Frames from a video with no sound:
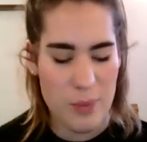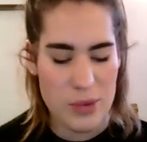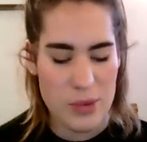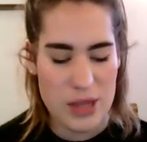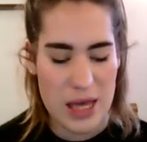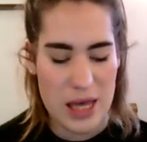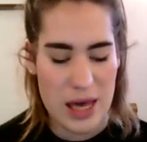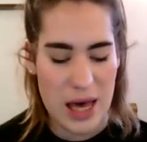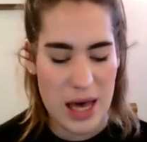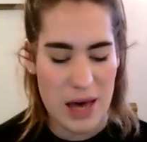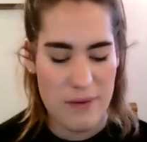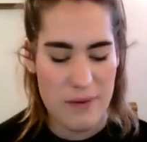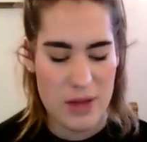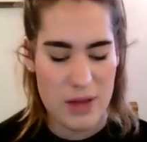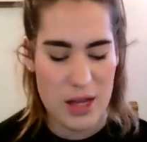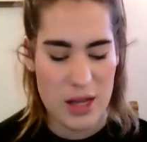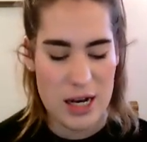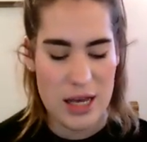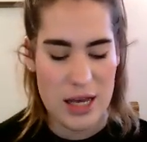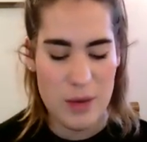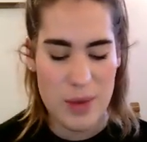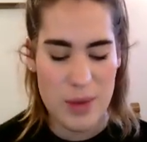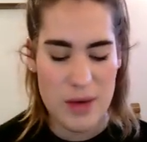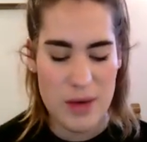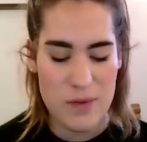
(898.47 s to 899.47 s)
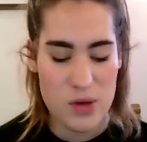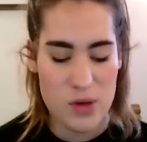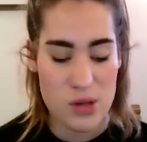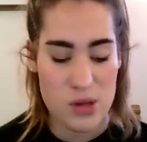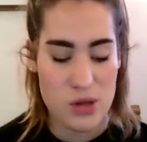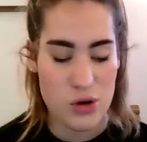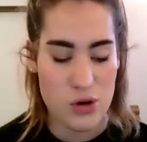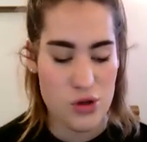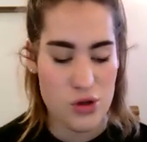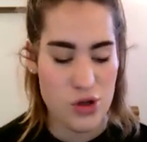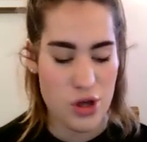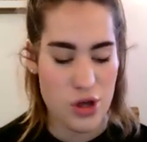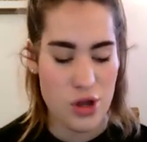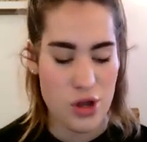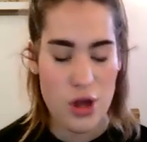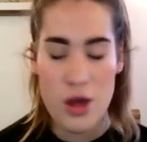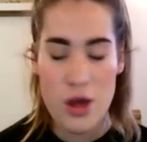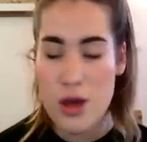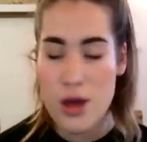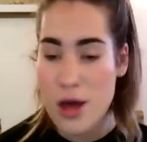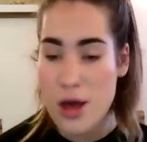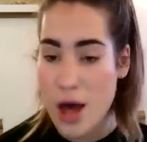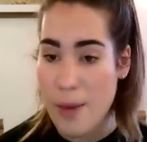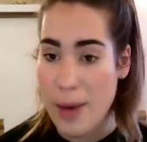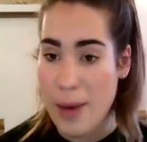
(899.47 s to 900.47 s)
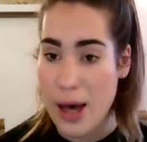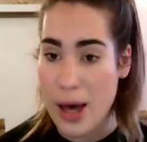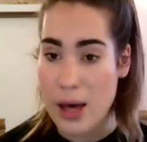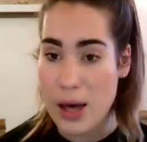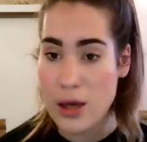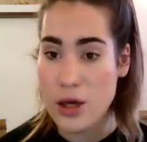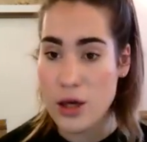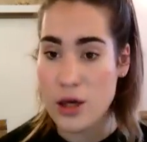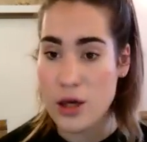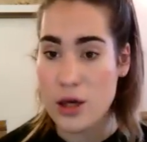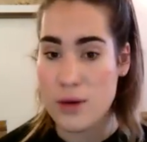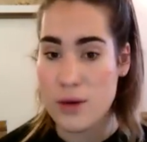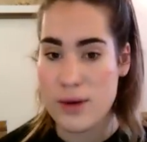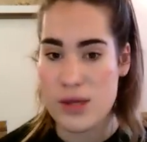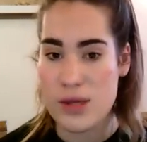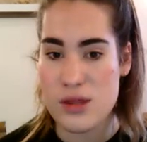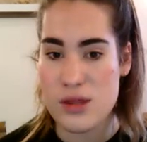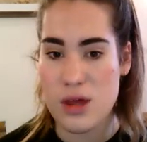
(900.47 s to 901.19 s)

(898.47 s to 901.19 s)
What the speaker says: but they are having a little bit of a discussion about who